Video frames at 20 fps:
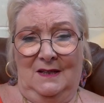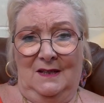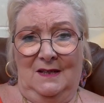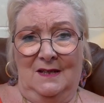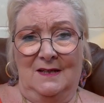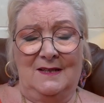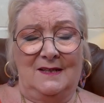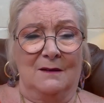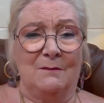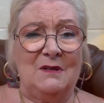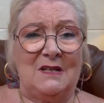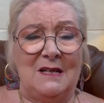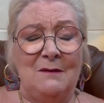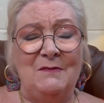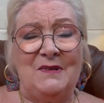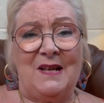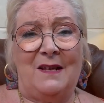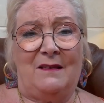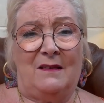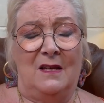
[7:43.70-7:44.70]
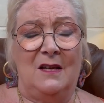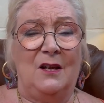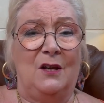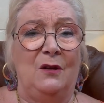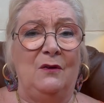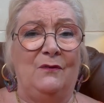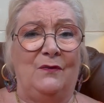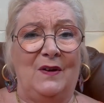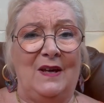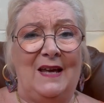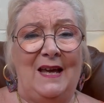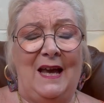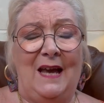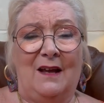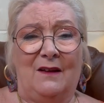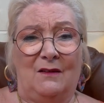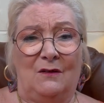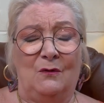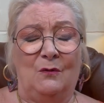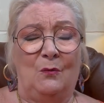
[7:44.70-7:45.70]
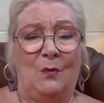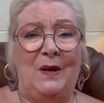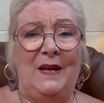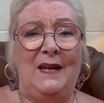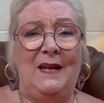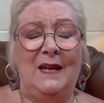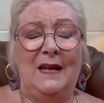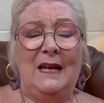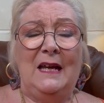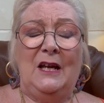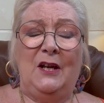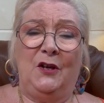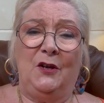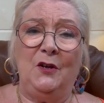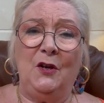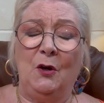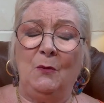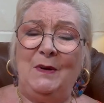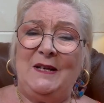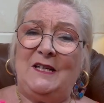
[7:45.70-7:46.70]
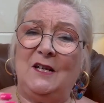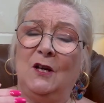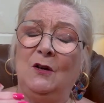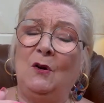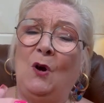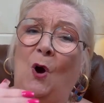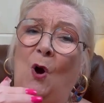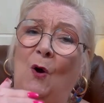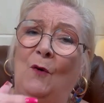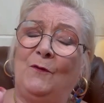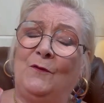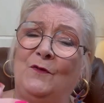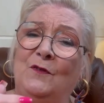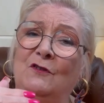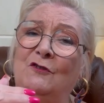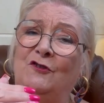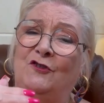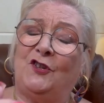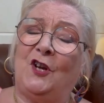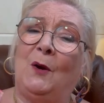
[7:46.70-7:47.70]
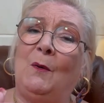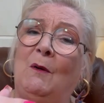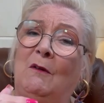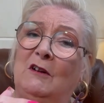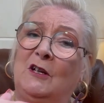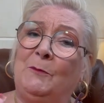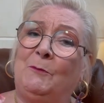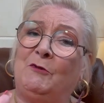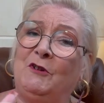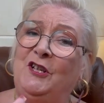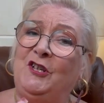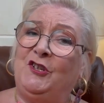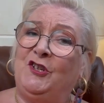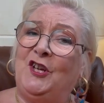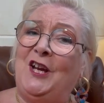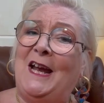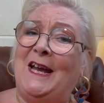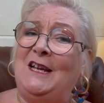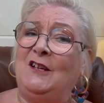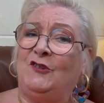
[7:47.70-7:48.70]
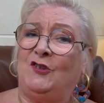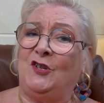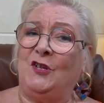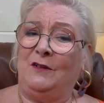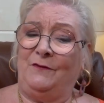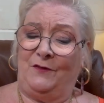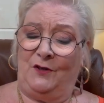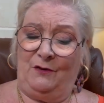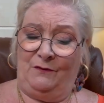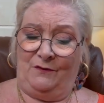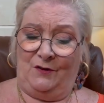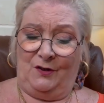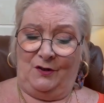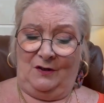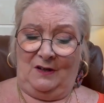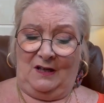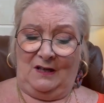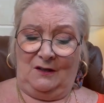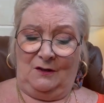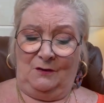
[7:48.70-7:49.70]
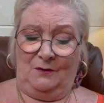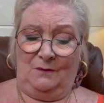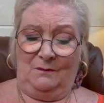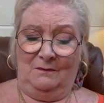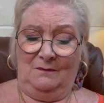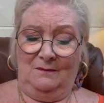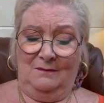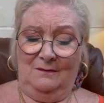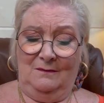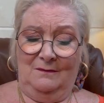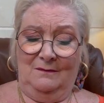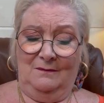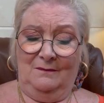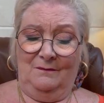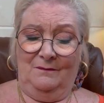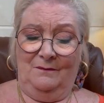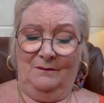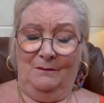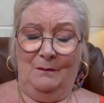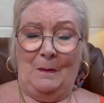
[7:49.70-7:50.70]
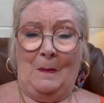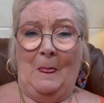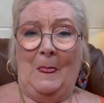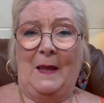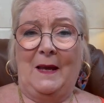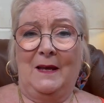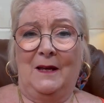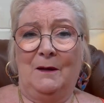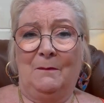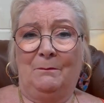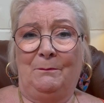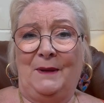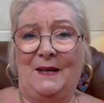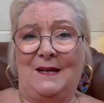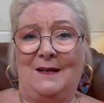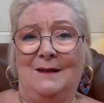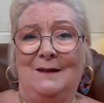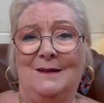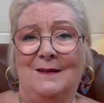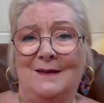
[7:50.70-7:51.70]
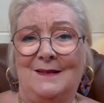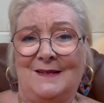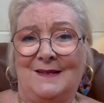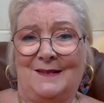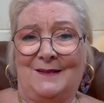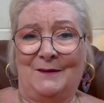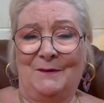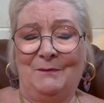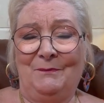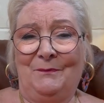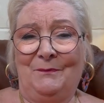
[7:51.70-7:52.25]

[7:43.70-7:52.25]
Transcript: And sometimes I think you forget that we don't often show our appreciation of you, Virgo, because